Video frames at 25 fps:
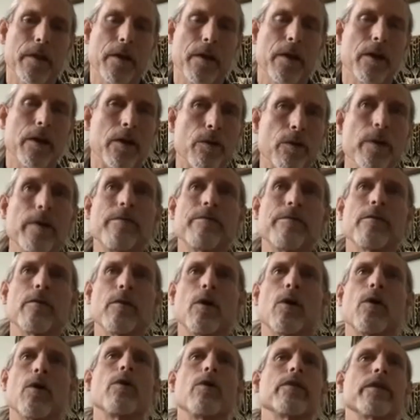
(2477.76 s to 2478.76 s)
Grief will
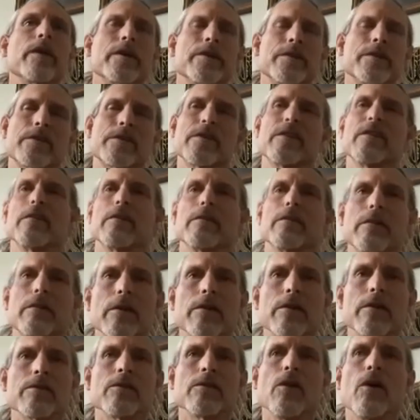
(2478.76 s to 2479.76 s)
hold us
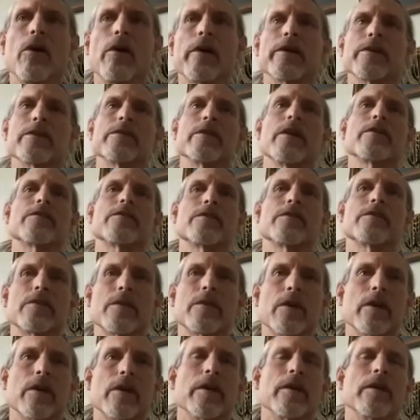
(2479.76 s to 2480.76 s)
as long as
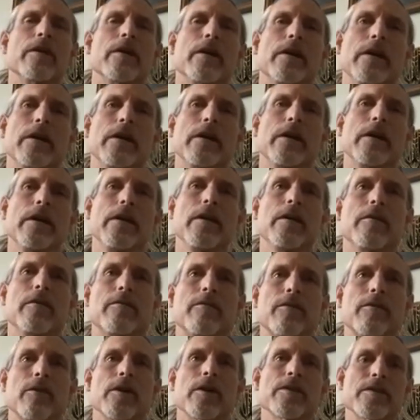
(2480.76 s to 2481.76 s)
necessary
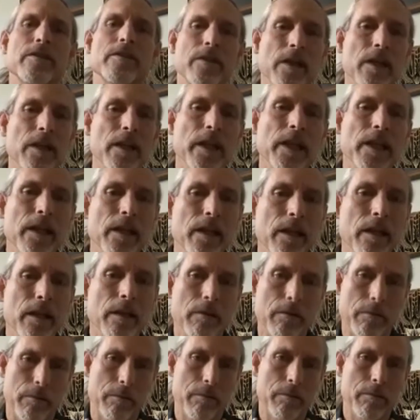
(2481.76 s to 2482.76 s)
for us to glean
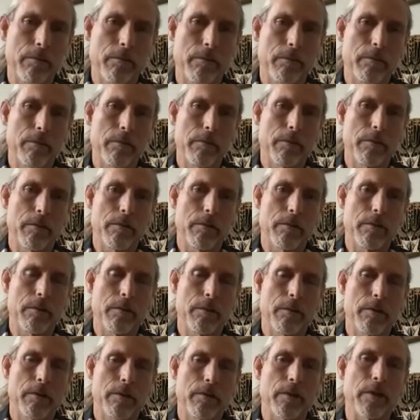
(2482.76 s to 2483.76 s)

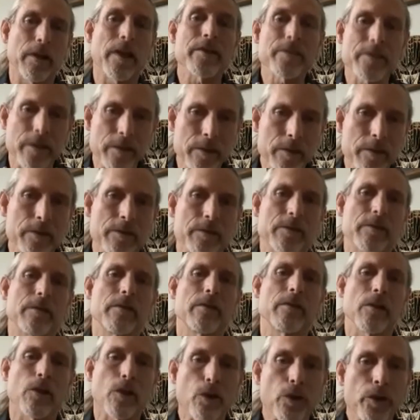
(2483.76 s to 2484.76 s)
the lessons,
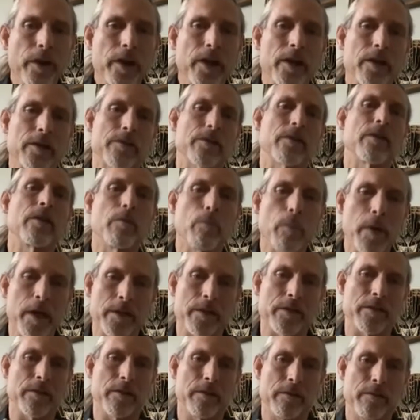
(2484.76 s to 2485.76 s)
the learnings, and the
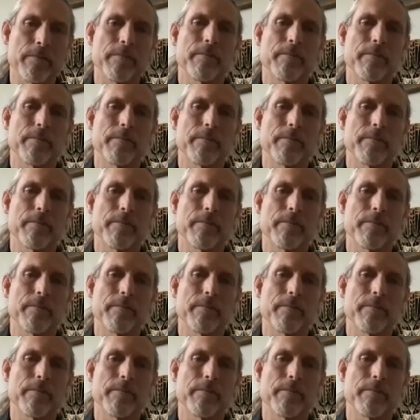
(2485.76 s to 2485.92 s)
medicine,